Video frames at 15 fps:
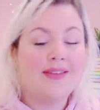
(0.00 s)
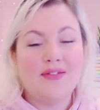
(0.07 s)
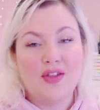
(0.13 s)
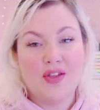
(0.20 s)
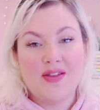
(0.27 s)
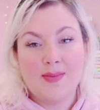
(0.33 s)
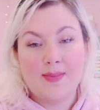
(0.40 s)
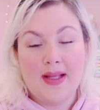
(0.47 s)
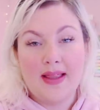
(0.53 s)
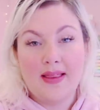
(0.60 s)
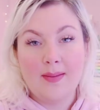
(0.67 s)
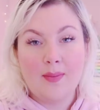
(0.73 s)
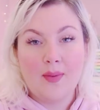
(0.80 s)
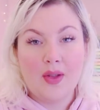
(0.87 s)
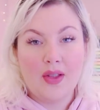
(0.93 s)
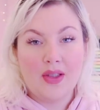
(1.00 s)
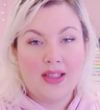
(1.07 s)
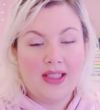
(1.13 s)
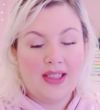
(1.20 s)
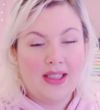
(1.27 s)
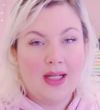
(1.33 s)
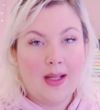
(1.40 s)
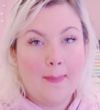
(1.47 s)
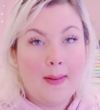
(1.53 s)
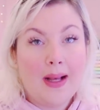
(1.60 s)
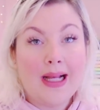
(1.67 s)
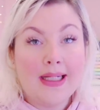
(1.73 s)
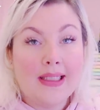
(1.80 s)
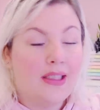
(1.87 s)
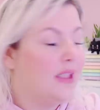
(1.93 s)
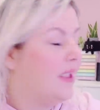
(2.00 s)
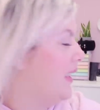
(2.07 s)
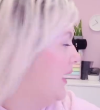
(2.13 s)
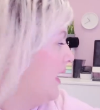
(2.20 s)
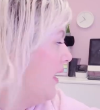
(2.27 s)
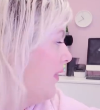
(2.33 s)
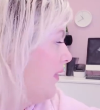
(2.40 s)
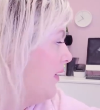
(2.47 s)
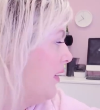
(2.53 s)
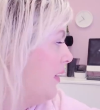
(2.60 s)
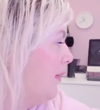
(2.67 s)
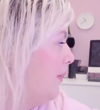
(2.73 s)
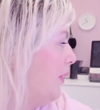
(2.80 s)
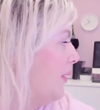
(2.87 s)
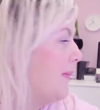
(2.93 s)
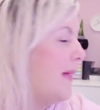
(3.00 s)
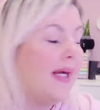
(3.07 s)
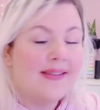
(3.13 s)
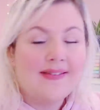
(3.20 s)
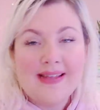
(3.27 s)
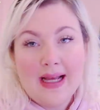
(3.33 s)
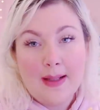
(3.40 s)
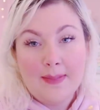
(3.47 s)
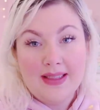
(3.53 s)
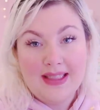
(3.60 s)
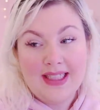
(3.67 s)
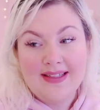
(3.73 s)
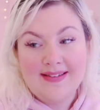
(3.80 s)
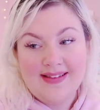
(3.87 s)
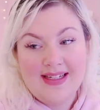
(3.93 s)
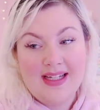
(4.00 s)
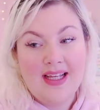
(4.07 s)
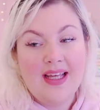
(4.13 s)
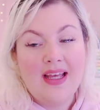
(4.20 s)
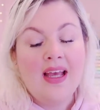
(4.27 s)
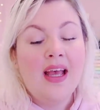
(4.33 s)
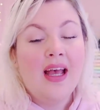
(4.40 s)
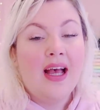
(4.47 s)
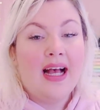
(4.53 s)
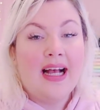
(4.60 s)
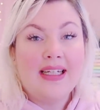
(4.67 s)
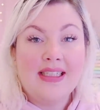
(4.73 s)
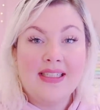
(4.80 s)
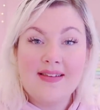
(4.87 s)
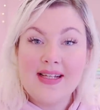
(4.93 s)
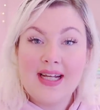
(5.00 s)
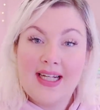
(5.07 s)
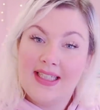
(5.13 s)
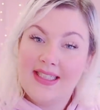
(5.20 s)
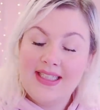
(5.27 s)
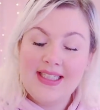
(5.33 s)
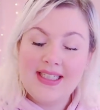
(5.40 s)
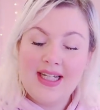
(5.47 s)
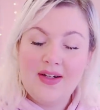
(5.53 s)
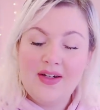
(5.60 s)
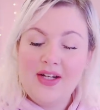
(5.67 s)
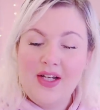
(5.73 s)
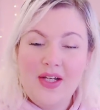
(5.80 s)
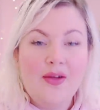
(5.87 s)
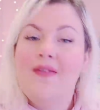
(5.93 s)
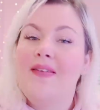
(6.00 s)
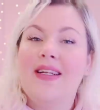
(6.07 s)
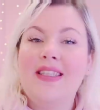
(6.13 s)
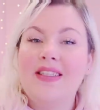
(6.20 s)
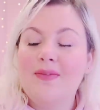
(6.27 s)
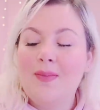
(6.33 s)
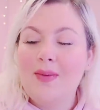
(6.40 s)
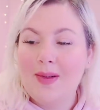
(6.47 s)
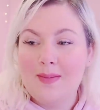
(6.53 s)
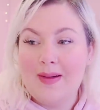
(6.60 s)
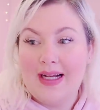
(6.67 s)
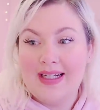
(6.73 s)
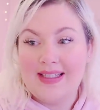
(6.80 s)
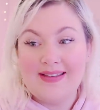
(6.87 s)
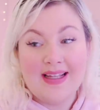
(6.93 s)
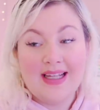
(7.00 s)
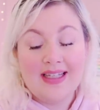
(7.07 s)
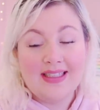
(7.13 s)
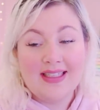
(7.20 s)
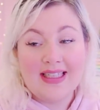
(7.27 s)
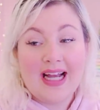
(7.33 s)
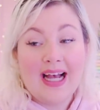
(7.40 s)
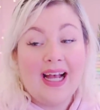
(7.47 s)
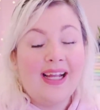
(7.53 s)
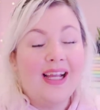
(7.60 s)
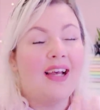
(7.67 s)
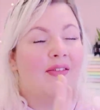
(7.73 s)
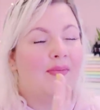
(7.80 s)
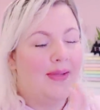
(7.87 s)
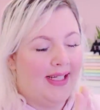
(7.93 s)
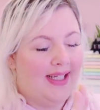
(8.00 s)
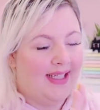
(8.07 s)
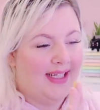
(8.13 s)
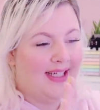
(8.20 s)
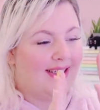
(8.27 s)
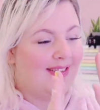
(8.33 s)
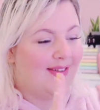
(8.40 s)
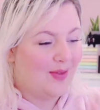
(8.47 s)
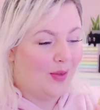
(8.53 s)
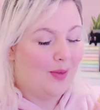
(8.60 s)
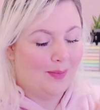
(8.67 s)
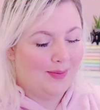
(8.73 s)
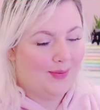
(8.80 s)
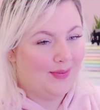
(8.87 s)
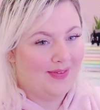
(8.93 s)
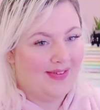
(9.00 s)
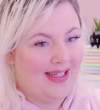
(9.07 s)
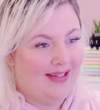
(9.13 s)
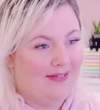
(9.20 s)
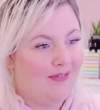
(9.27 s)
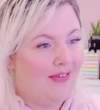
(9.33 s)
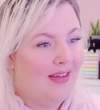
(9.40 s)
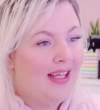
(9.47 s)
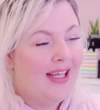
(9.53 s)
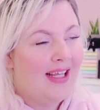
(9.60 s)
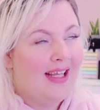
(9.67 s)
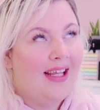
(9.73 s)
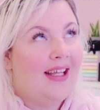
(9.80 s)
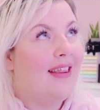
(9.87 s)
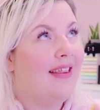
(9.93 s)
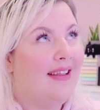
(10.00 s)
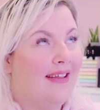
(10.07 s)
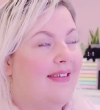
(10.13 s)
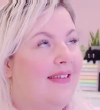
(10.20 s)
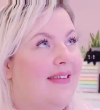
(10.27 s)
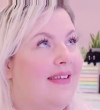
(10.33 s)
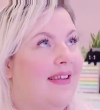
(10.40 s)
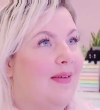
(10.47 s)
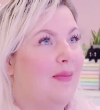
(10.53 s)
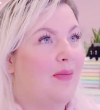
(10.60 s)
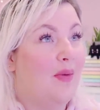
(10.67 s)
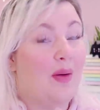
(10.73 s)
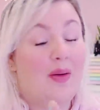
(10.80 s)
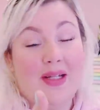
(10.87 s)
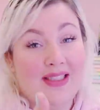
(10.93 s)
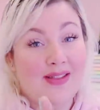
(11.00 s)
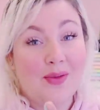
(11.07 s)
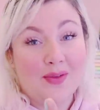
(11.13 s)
have just spent the morning packaging the bookmarks that I made yesterday. I designed a new range of bookmarks and I have been so productive. It's